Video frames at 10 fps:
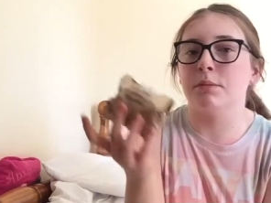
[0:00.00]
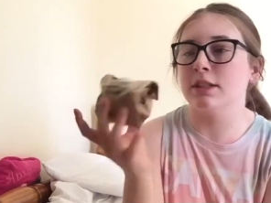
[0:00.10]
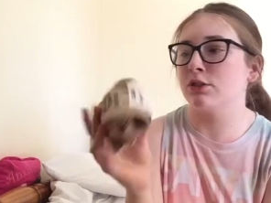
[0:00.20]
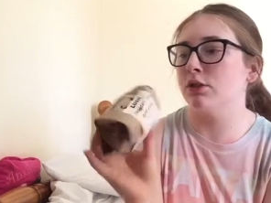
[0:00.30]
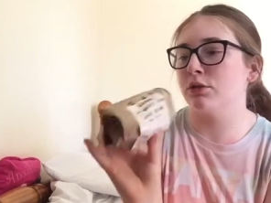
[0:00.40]

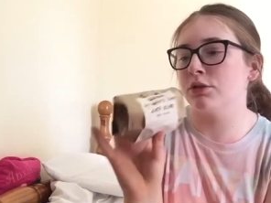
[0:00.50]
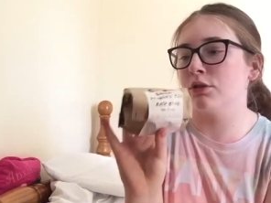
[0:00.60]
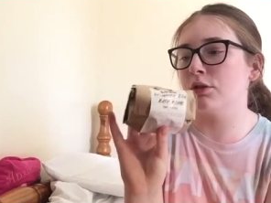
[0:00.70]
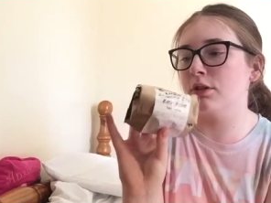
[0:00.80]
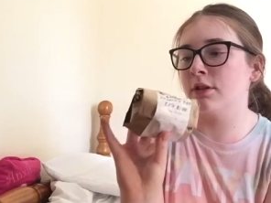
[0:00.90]
it's got also
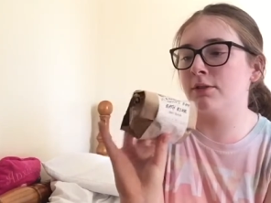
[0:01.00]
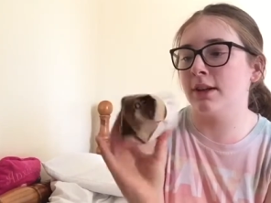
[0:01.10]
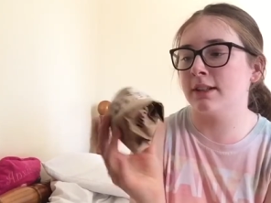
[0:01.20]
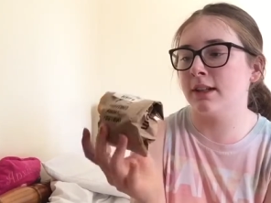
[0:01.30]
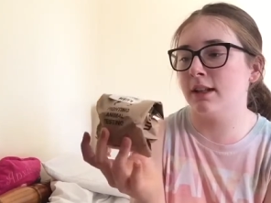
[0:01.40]
got
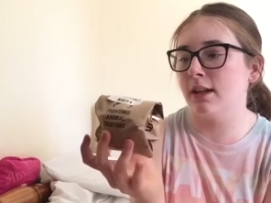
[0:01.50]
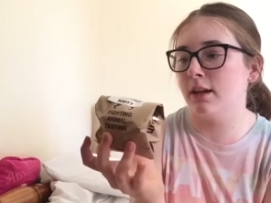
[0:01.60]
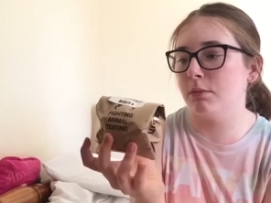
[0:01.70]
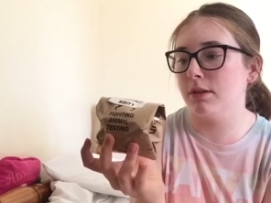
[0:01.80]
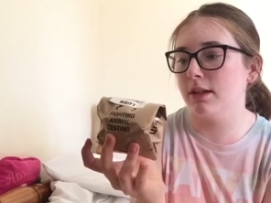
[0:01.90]
confetti in it
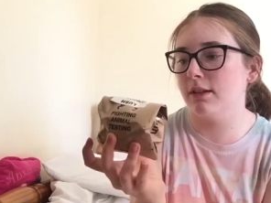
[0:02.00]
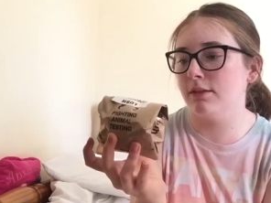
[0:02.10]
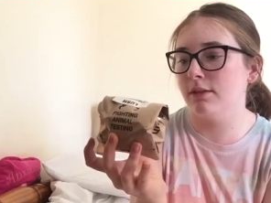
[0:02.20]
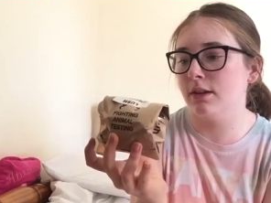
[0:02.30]
I believe